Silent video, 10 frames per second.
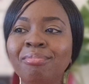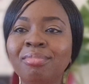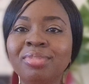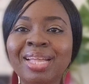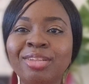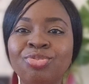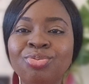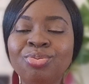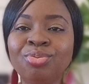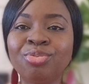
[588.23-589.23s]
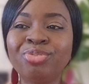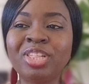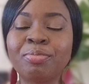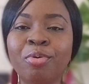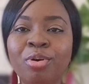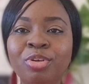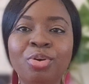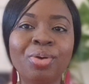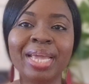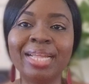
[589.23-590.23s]
start to respond
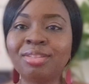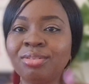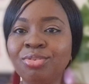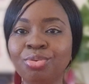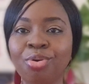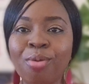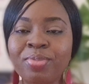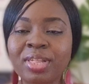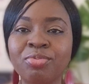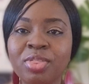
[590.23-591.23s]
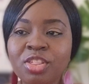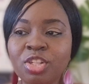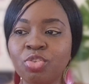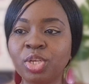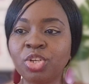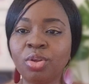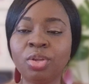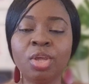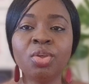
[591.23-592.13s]
or get, you know, upset with the situation,